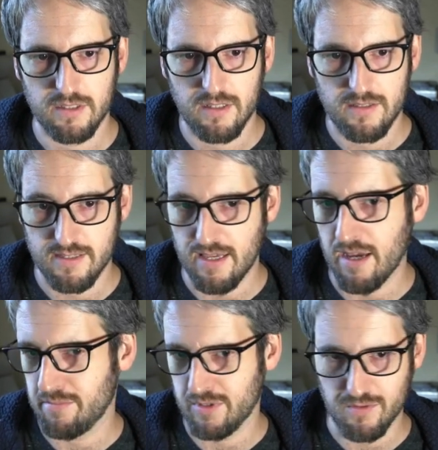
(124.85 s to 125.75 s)
See,
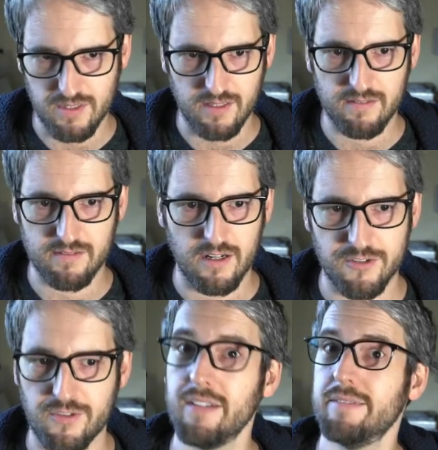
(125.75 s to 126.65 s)
I'm using Dart
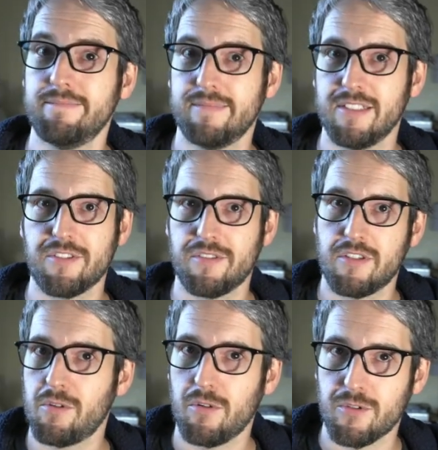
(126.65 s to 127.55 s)
run. This is
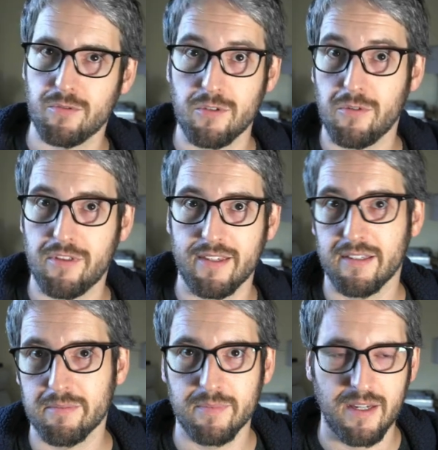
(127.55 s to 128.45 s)
also a new thing,
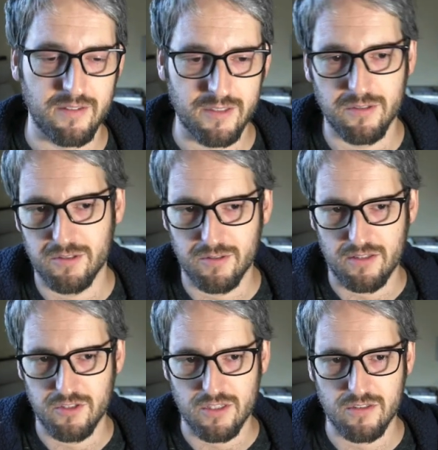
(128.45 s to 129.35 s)
but you can
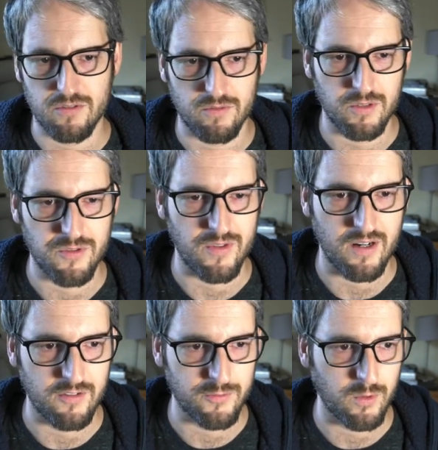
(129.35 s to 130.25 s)
just use Dart,
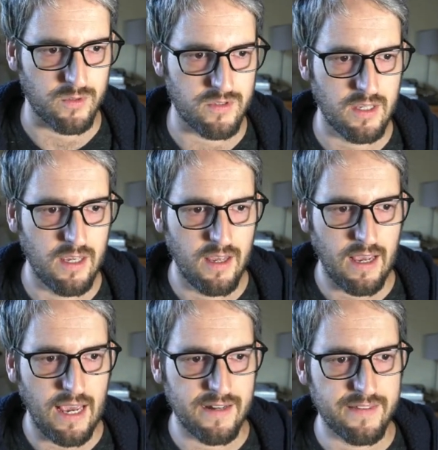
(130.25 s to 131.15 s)
of course.
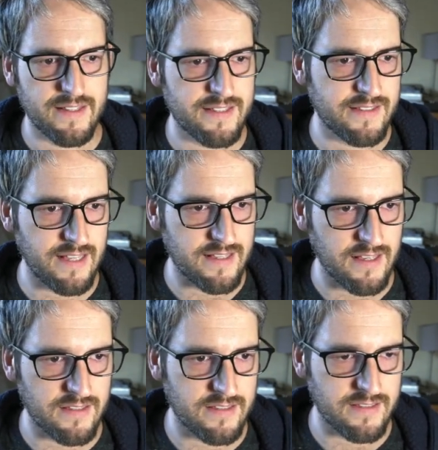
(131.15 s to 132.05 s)
And this
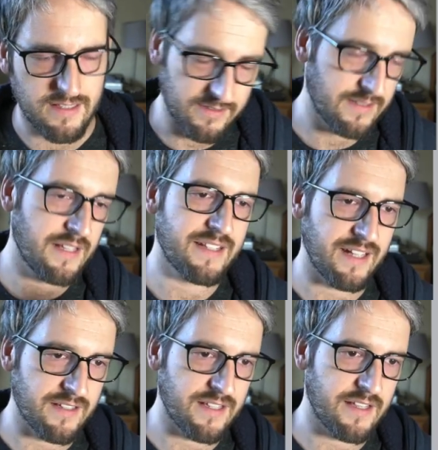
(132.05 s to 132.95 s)

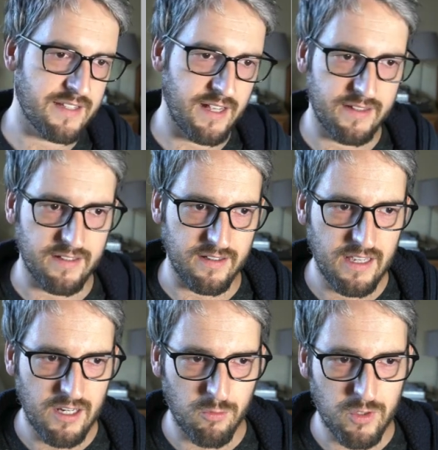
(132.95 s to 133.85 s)
tells us that the
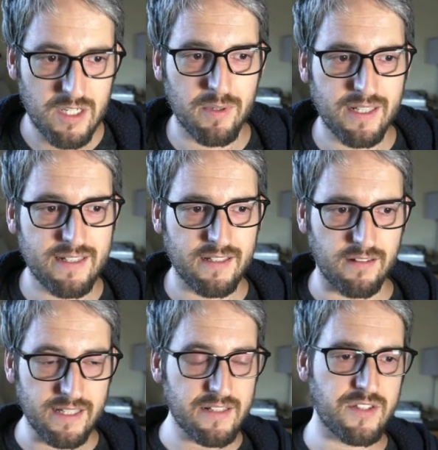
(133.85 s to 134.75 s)
readability
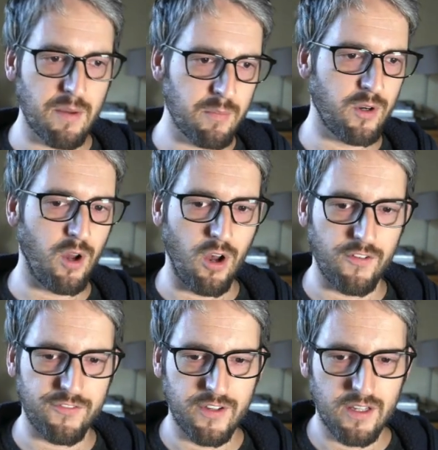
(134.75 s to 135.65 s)
elix number
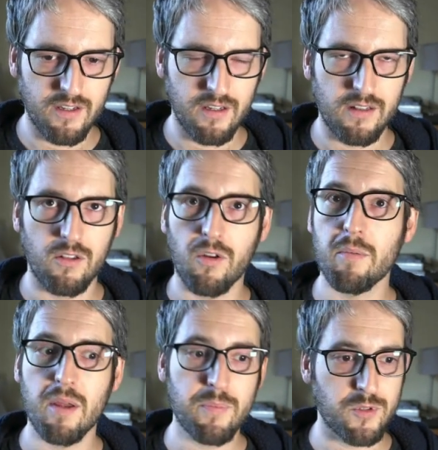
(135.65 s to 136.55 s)
of lorem
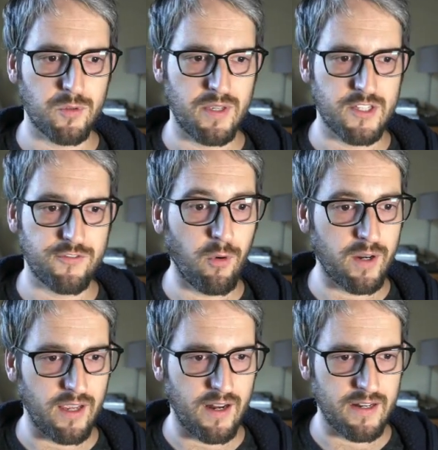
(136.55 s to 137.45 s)
ipsum is
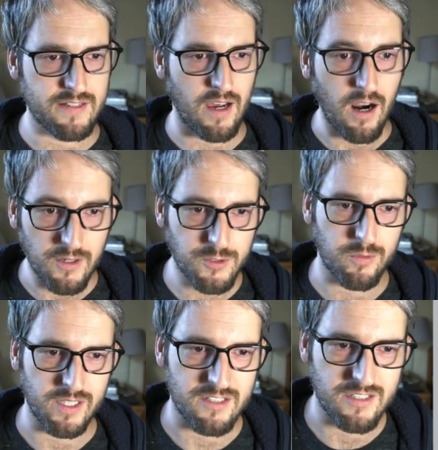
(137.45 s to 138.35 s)
40, and it's hard to read.